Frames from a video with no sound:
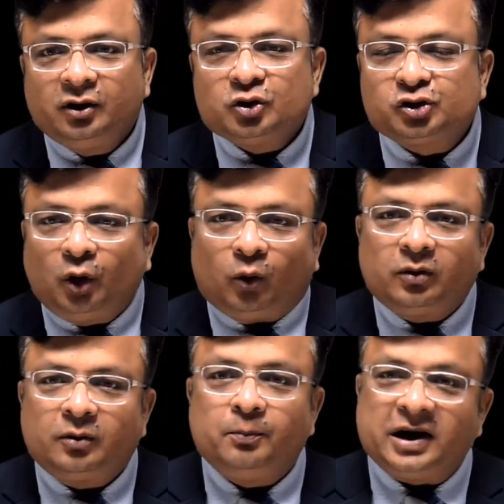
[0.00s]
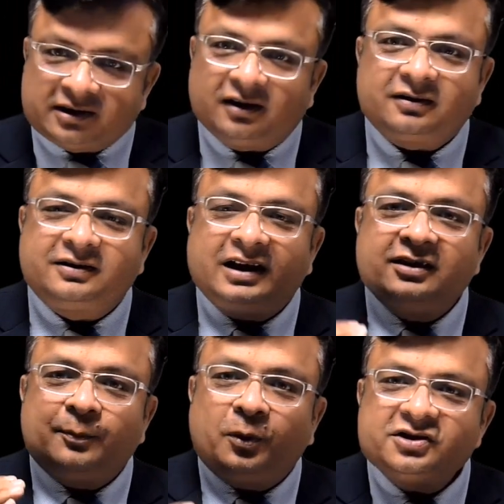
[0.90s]
So, better tell
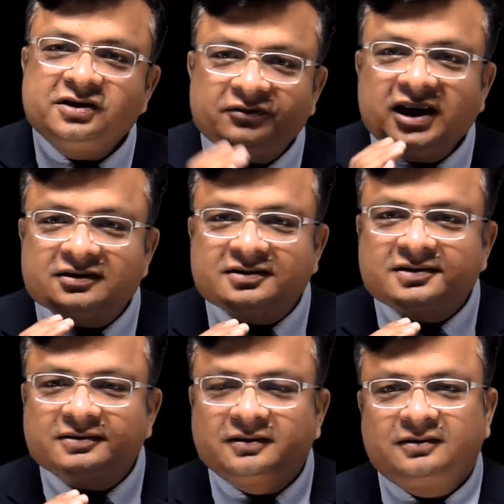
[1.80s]
the positive things.